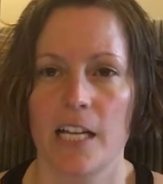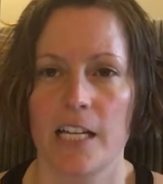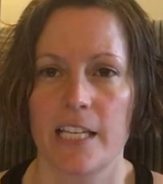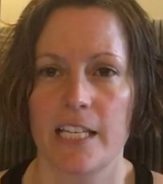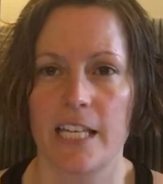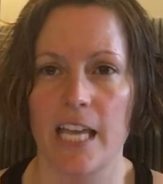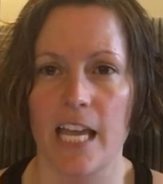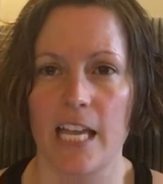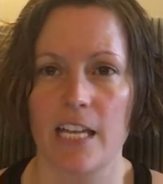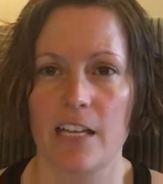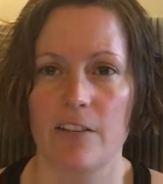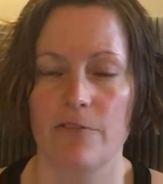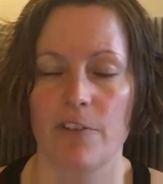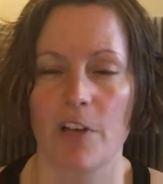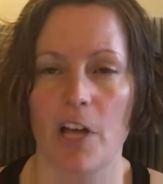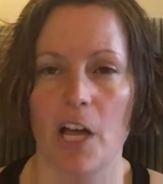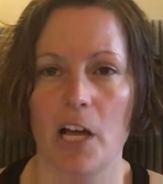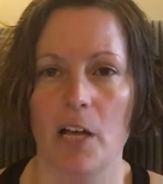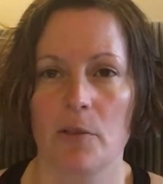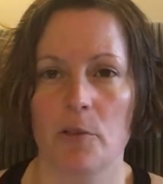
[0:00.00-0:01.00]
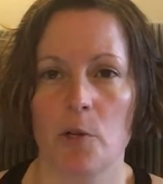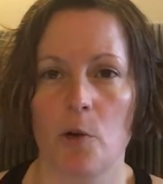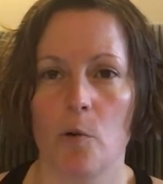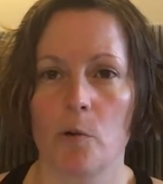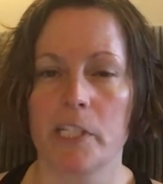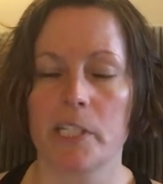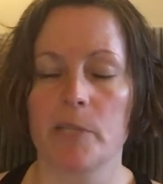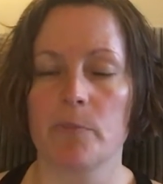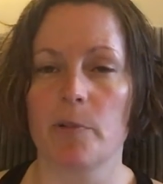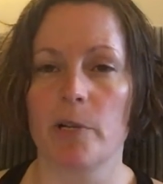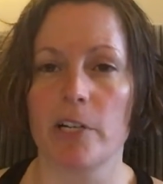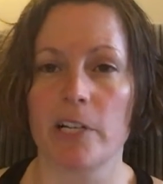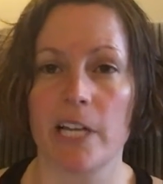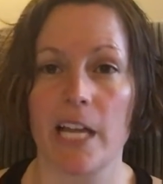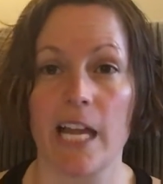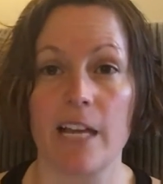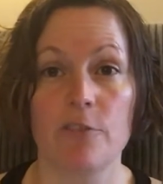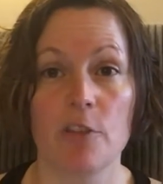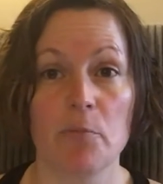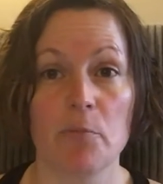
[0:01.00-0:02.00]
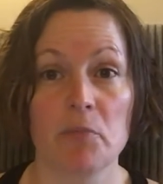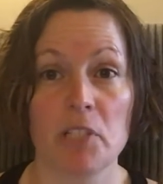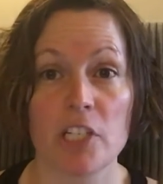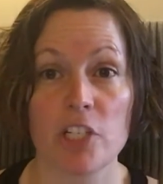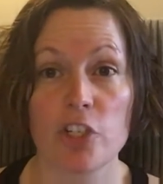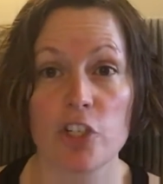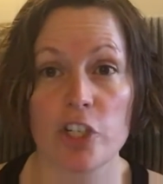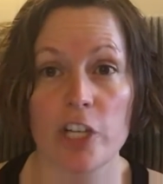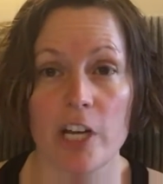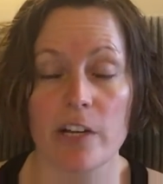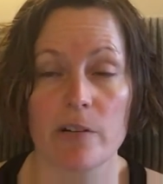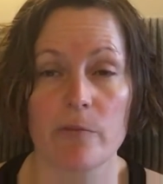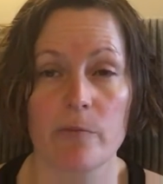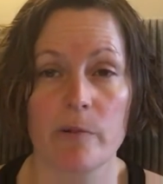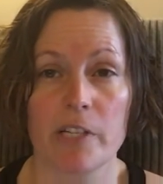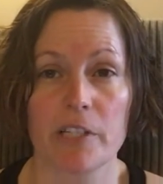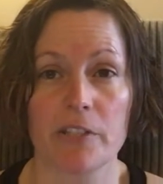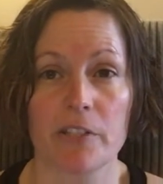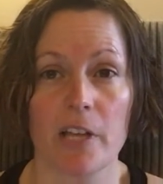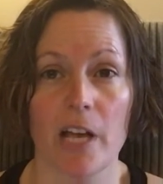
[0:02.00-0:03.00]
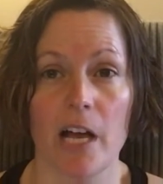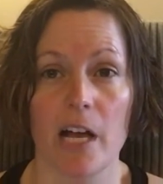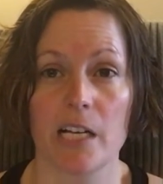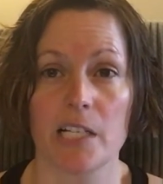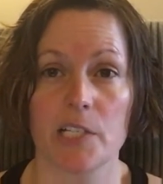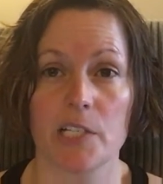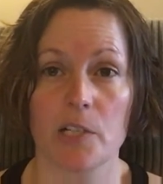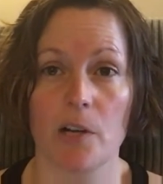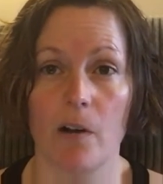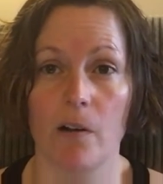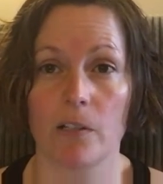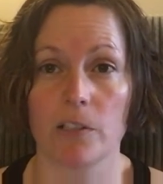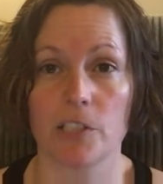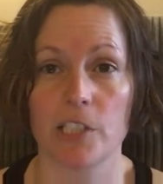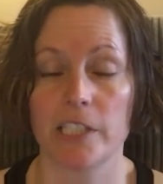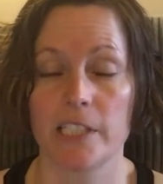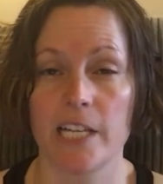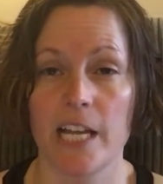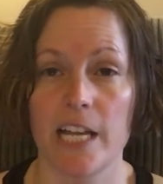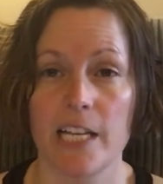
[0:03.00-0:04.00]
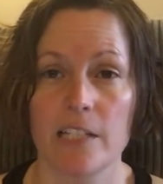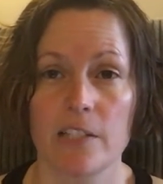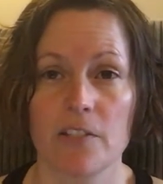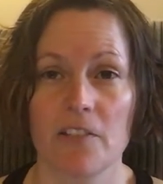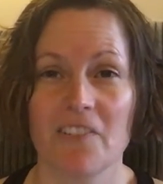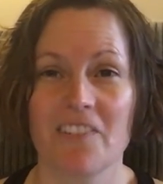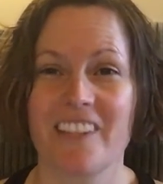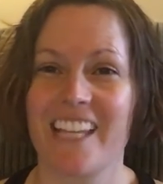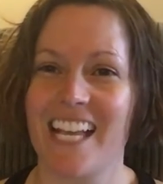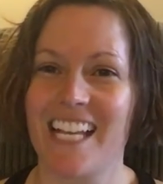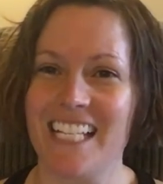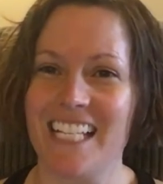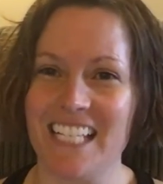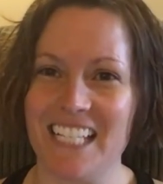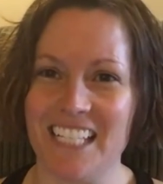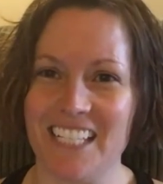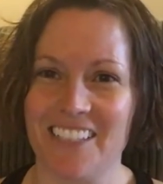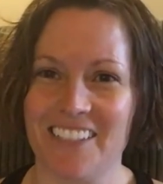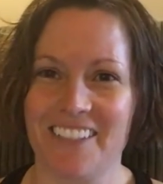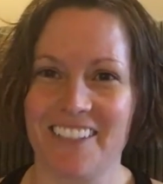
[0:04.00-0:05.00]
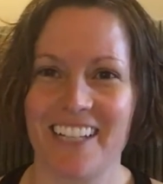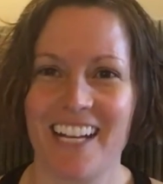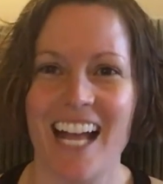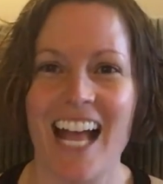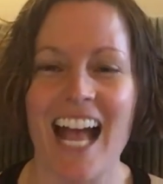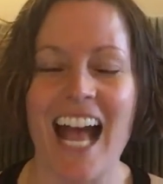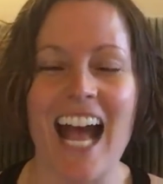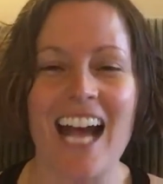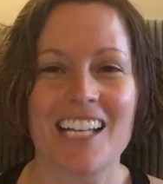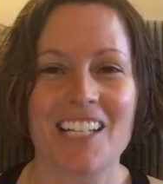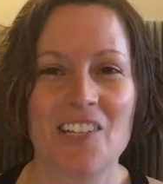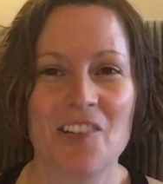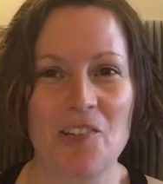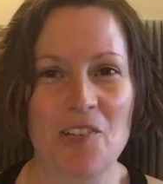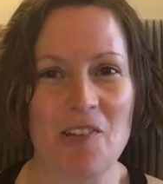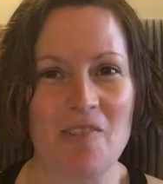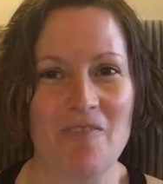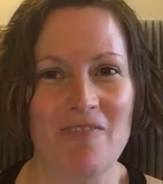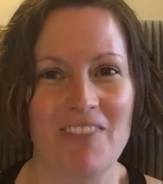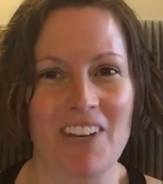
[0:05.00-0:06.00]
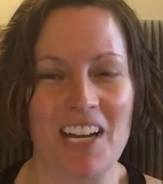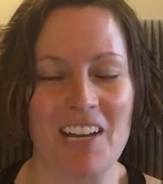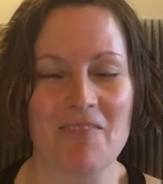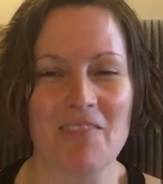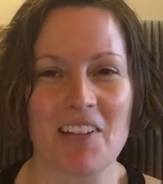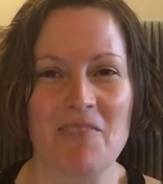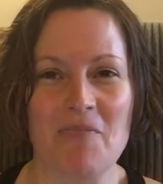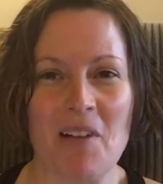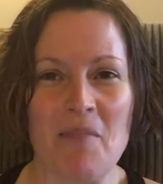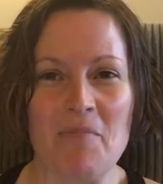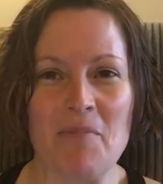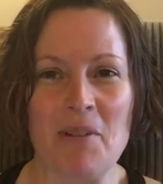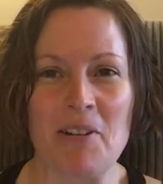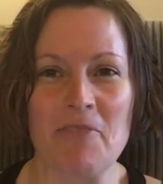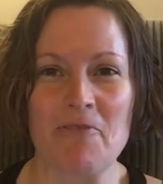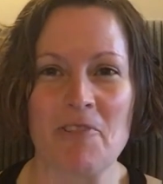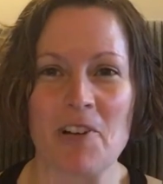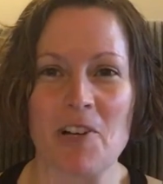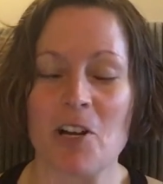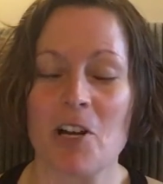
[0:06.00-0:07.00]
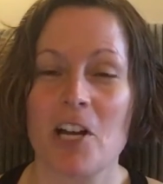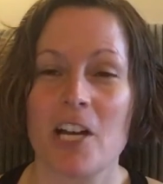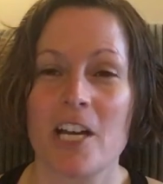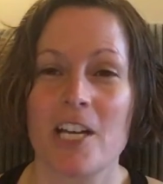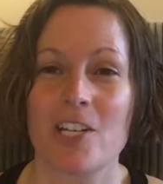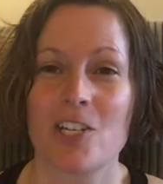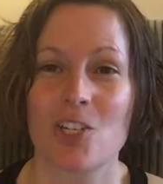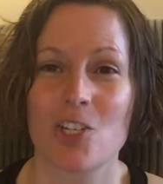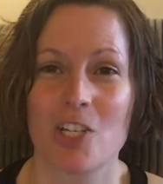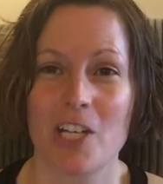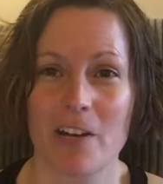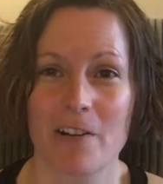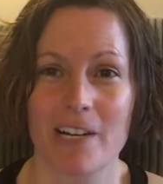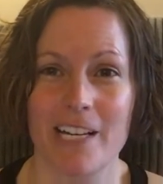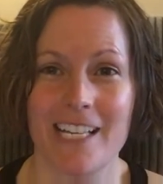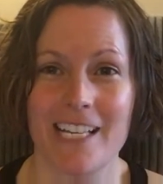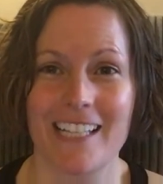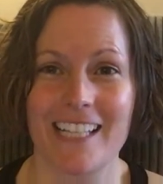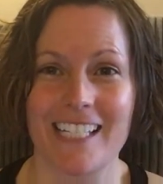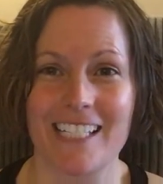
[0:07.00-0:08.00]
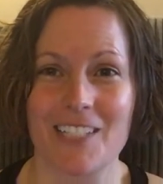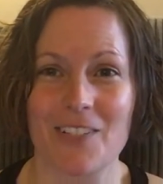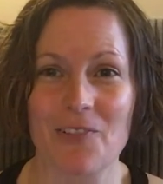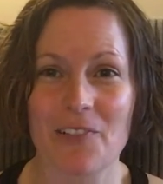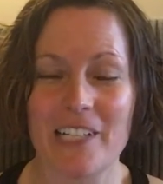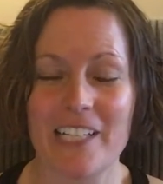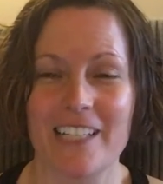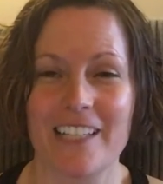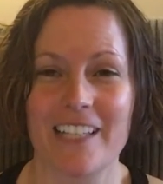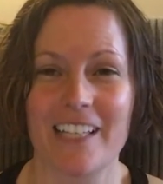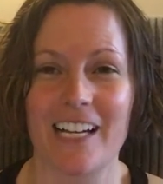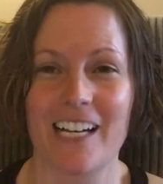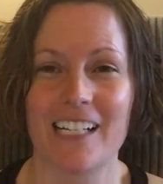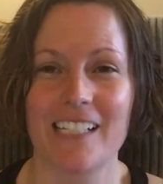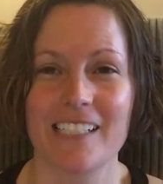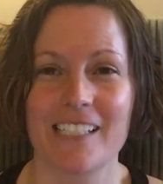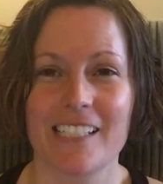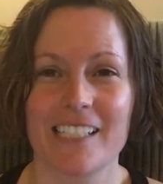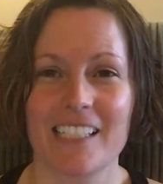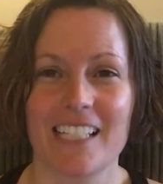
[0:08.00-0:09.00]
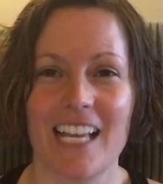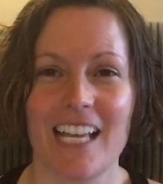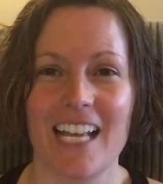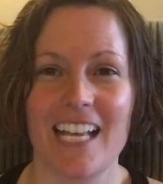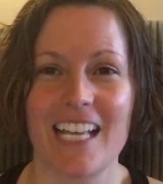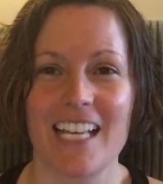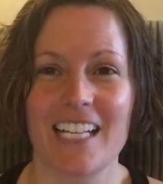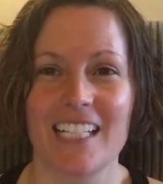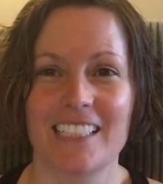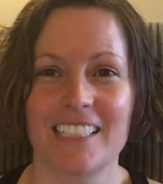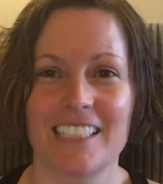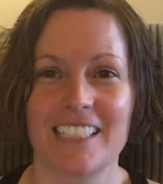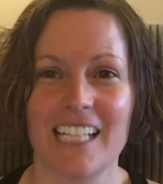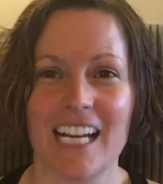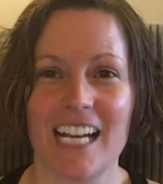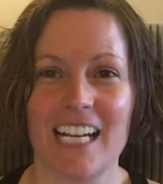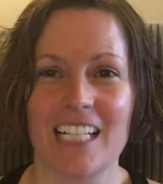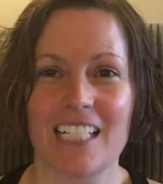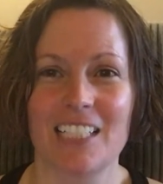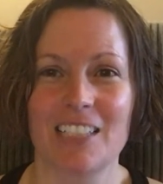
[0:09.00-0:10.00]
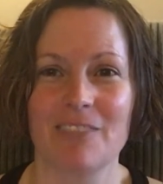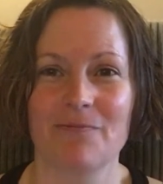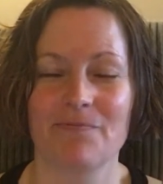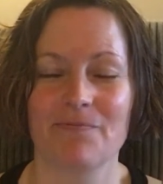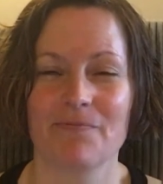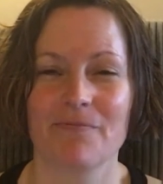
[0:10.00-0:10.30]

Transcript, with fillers: gave, um, the Holy Spirit gave them to share with us all today. So thank you, YouTube family member, for sharing this with us. And um,